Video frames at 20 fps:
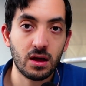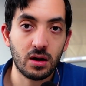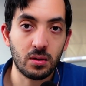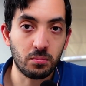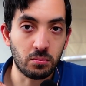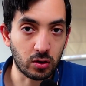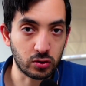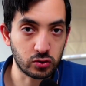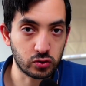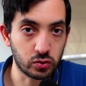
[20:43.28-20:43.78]

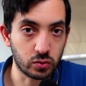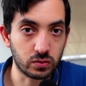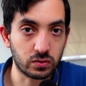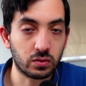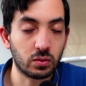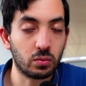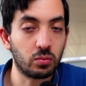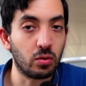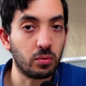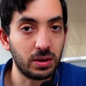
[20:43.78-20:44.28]

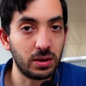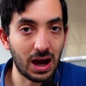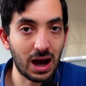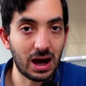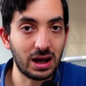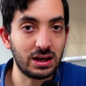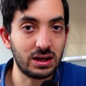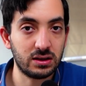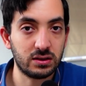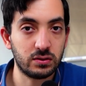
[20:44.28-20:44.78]
modules will be
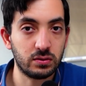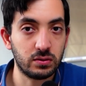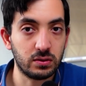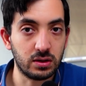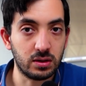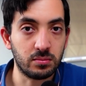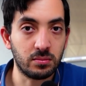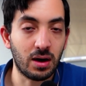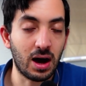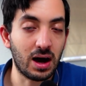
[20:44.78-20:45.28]
added to
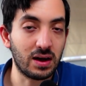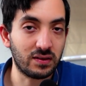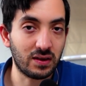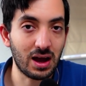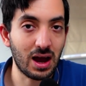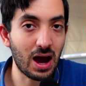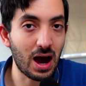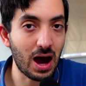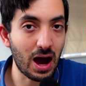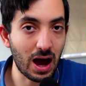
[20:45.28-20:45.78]
them as
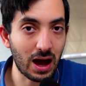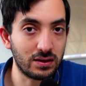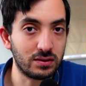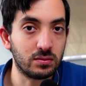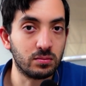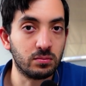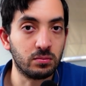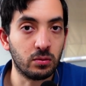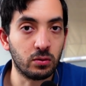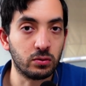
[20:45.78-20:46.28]
I add
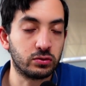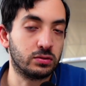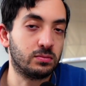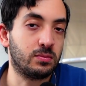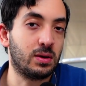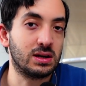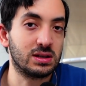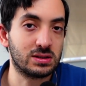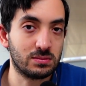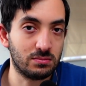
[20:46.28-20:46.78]
more to
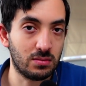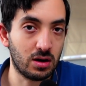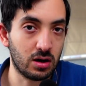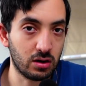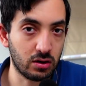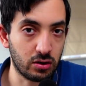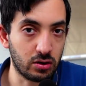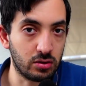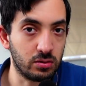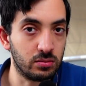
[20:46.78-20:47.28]
my
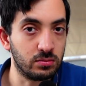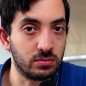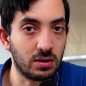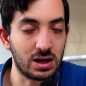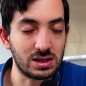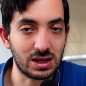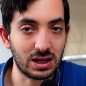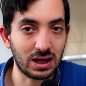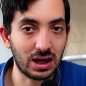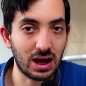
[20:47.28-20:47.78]
smart home
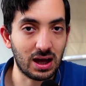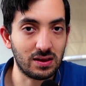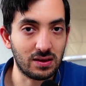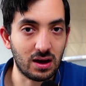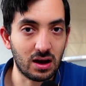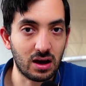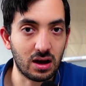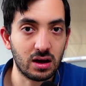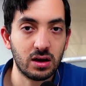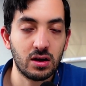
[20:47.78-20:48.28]
as I get
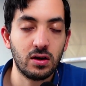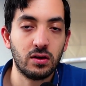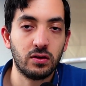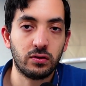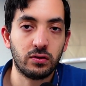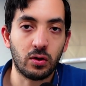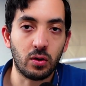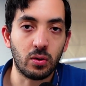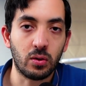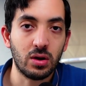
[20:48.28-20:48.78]
there.
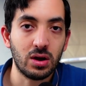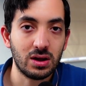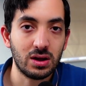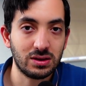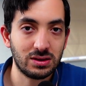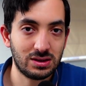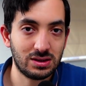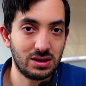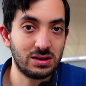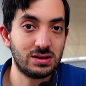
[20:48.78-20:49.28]
So
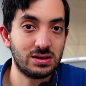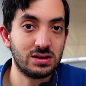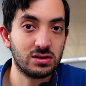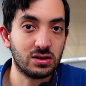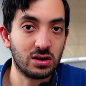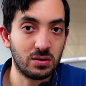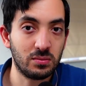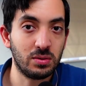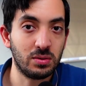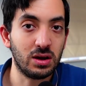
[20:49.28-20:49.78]
this is
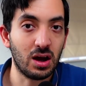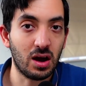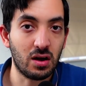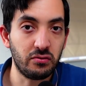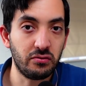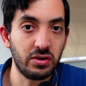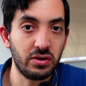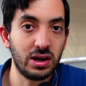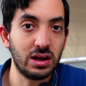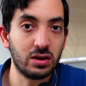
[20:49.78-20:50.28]
gonna be a
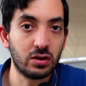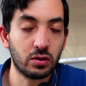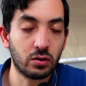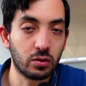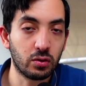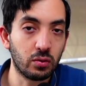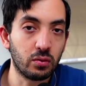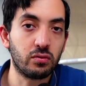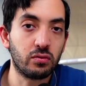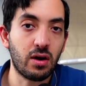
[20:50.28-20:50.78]
really
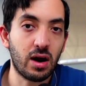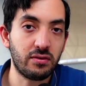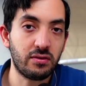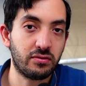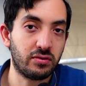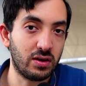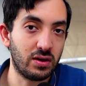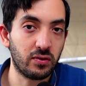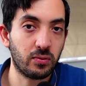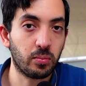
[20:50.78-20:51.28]
cool
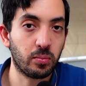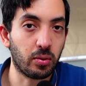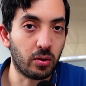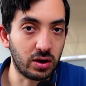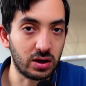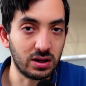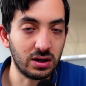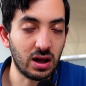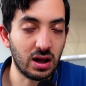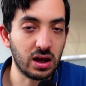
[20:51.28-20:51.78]
reference
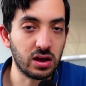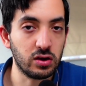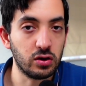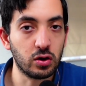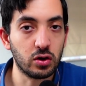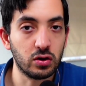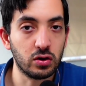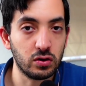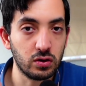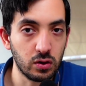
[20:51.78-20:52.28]
point that you
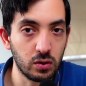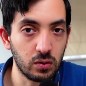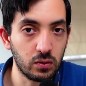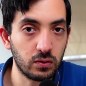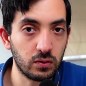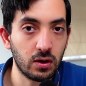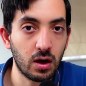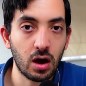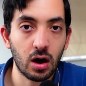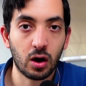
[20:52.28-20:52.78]
can
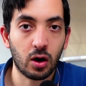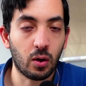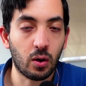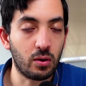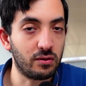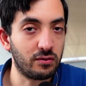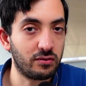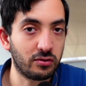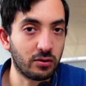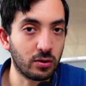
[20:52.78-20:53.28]
use
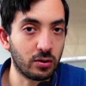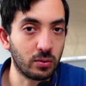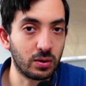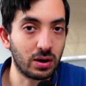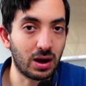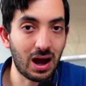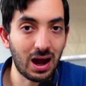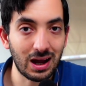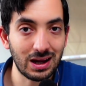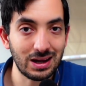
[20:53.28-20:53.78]
going
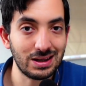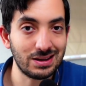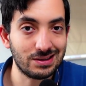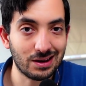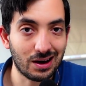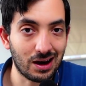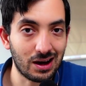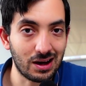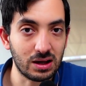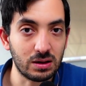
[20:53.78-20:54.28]
forward at any
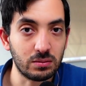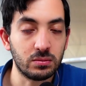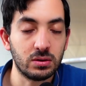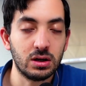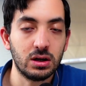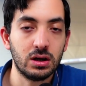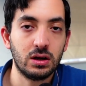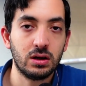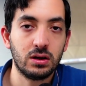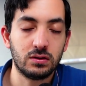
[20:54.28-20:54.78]
time
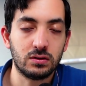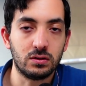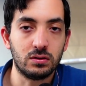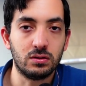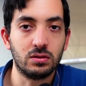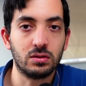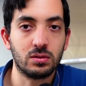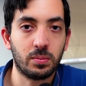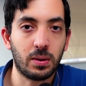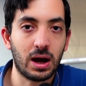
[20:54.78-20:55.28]
to
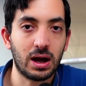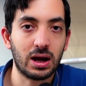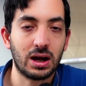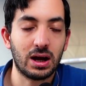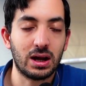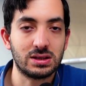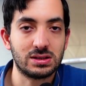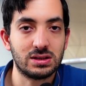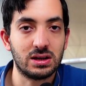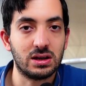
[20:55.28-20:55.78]
look back
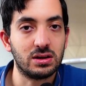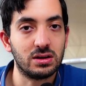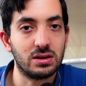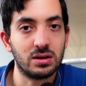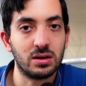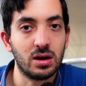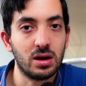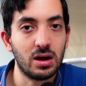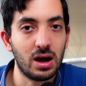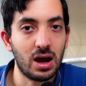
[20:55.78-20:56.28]
at a
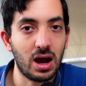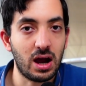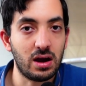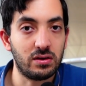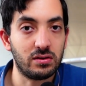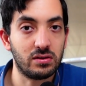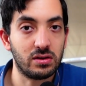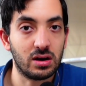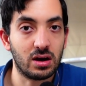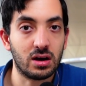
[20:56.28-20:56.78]
certain
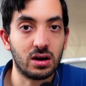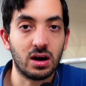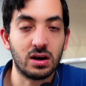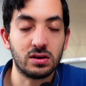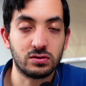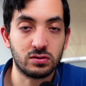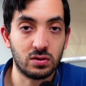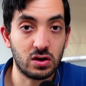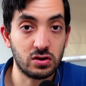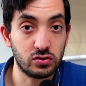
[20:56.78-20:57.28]
area
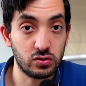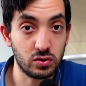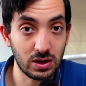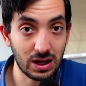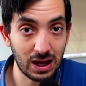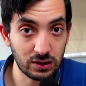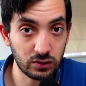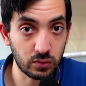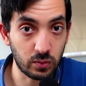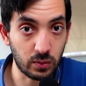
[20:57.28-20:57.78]
as soon as you
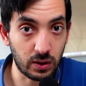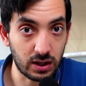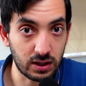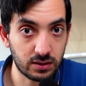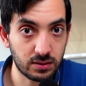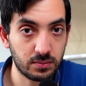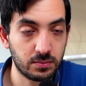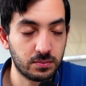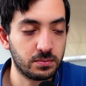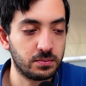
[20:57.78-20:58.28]
get to
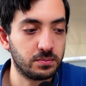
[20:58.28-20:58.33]
it.